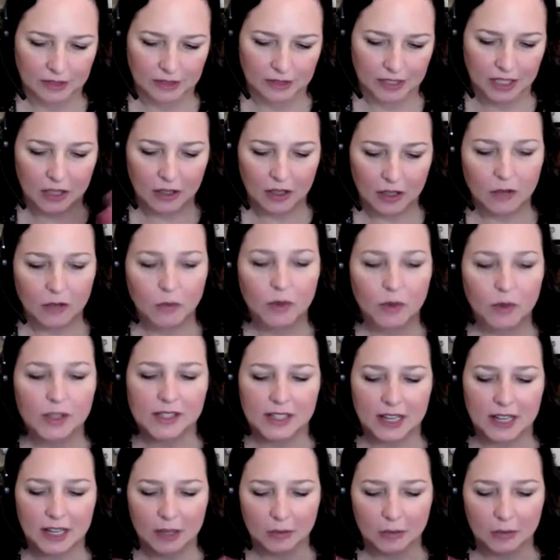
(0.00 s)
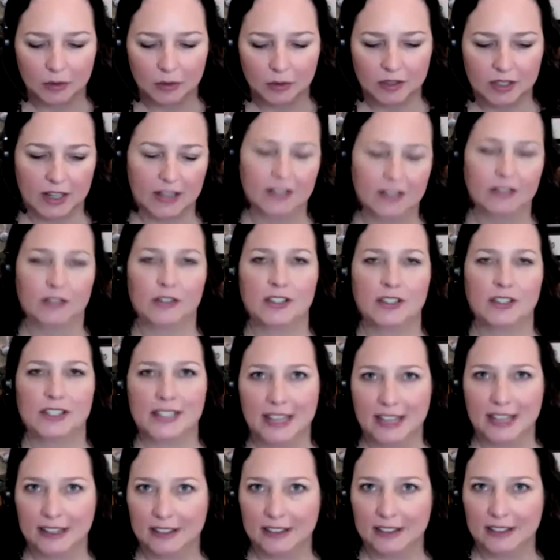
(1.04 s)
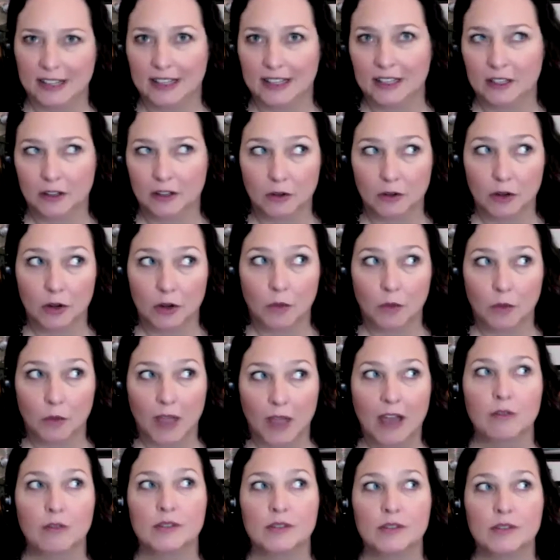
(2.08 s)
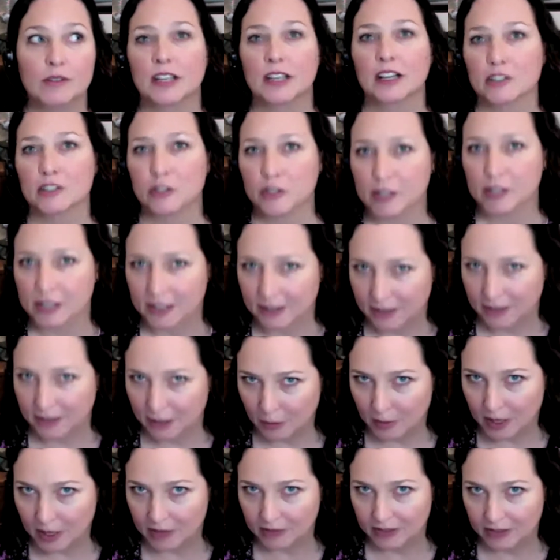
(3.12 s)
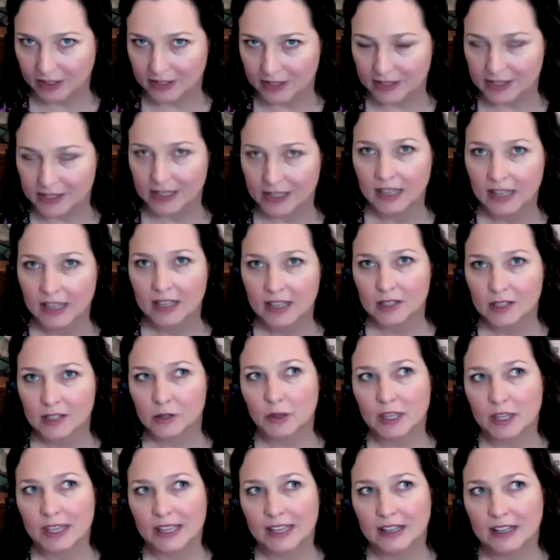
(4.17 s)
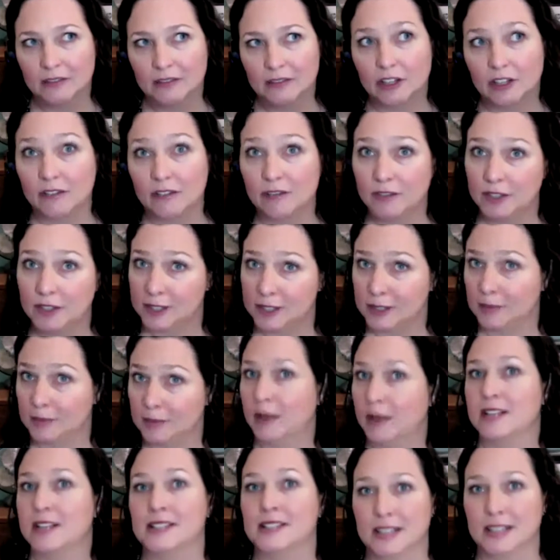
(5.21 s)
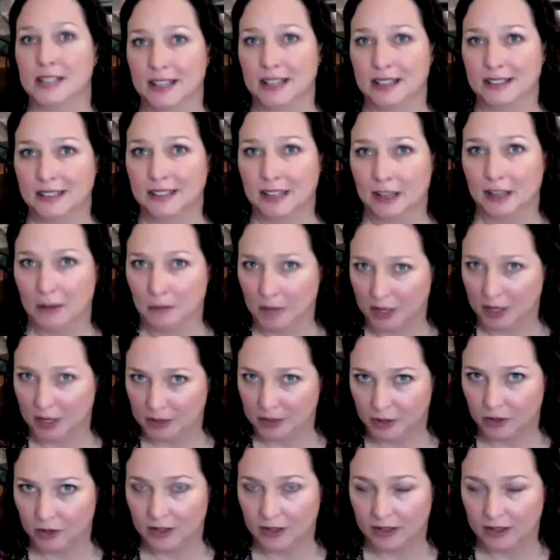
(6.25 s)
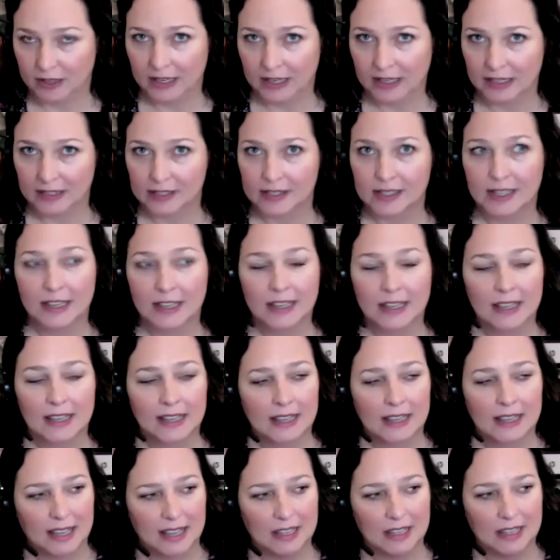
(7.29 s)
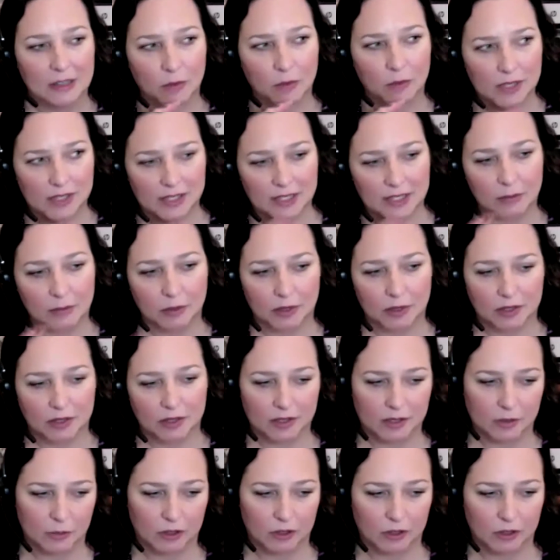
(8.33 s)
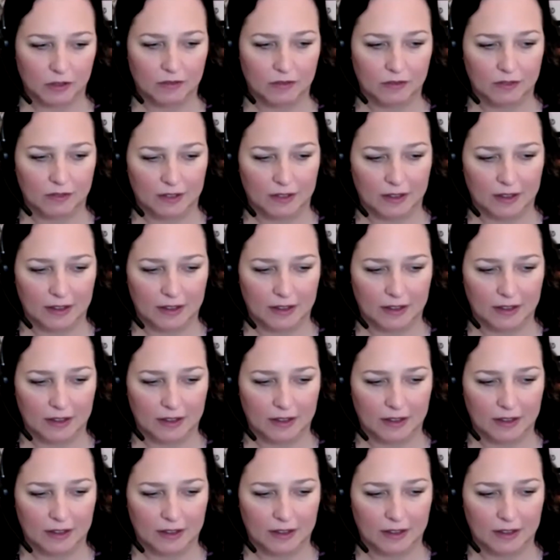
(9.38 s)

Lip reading: he wasn't able to understand that, how else can I choose to think about this? So he had a very fixed mindset about certain things, and he wasn't able to sort of